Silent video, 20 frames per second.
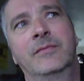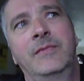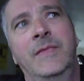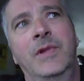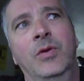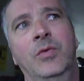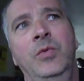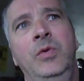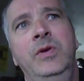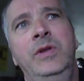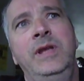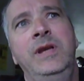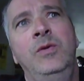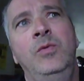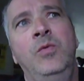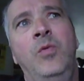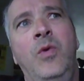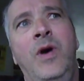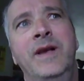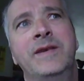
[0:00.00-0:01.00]
there really
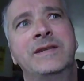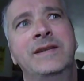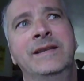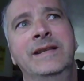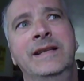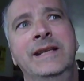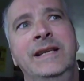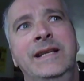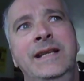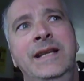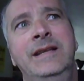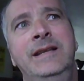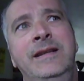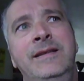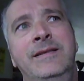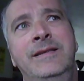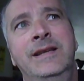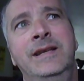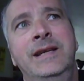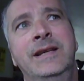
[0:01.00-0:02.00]
wasn't
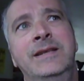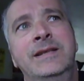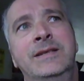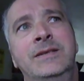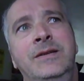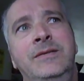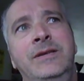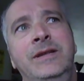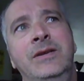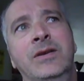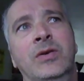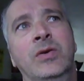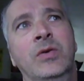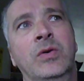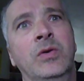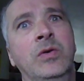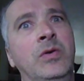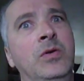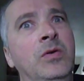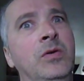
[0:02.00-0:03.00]
anything until the
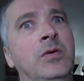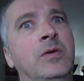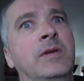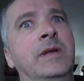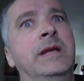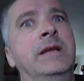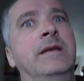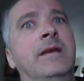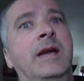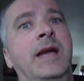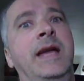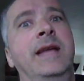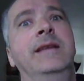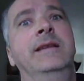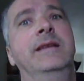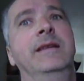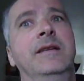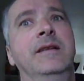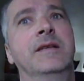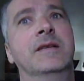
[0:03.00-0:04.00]
early
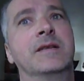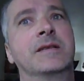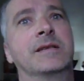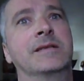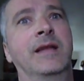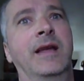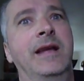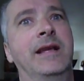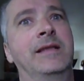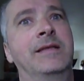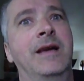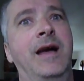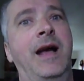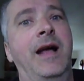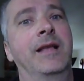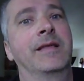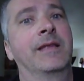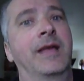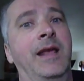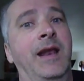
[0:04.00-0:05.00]
90s like
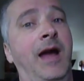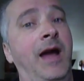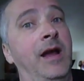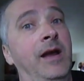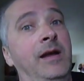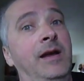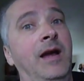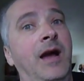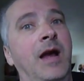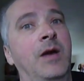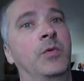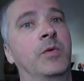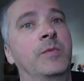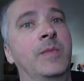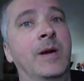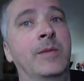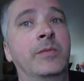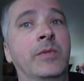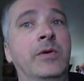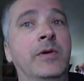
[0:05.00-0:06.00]
that that I I
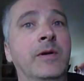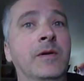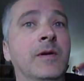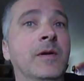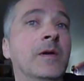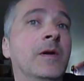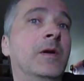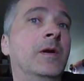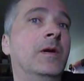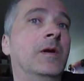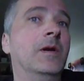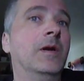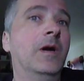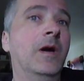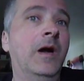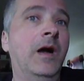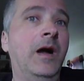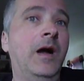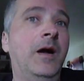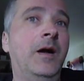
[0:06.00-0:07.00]
remember.
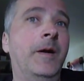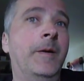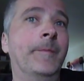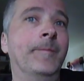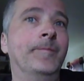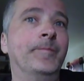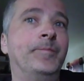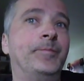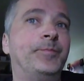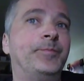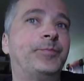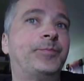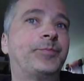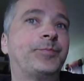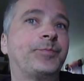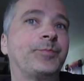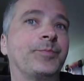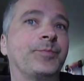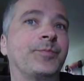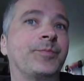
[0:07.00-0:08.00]
Um,
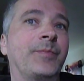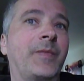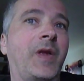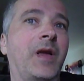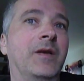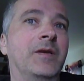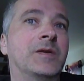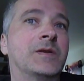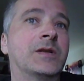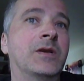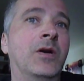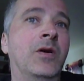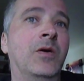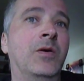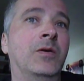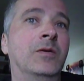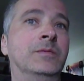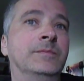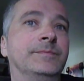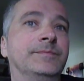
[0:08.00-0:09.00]

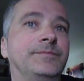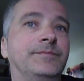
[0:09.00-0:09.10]
so